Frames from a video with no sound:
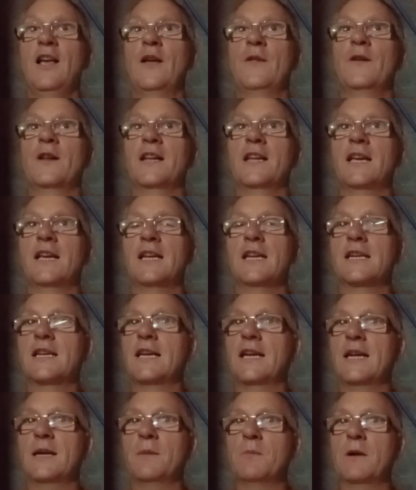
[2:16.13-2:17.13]
The lady
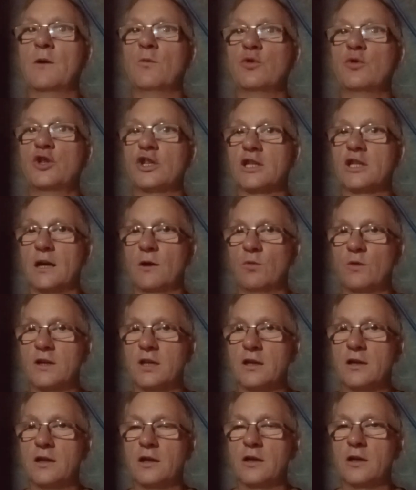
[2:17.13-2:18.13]
came out, she
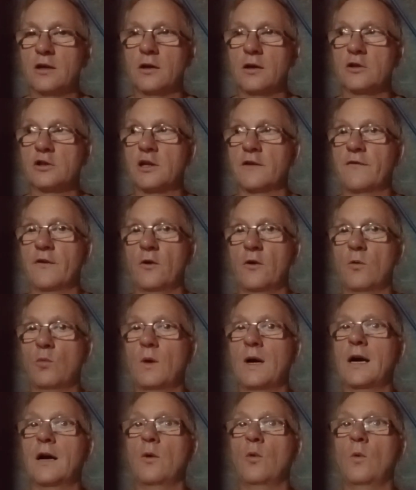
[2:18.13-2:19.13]
shouted the dogs. I thought,
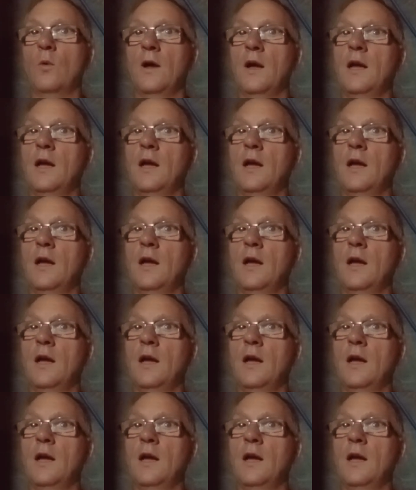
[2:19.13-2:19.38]
wow,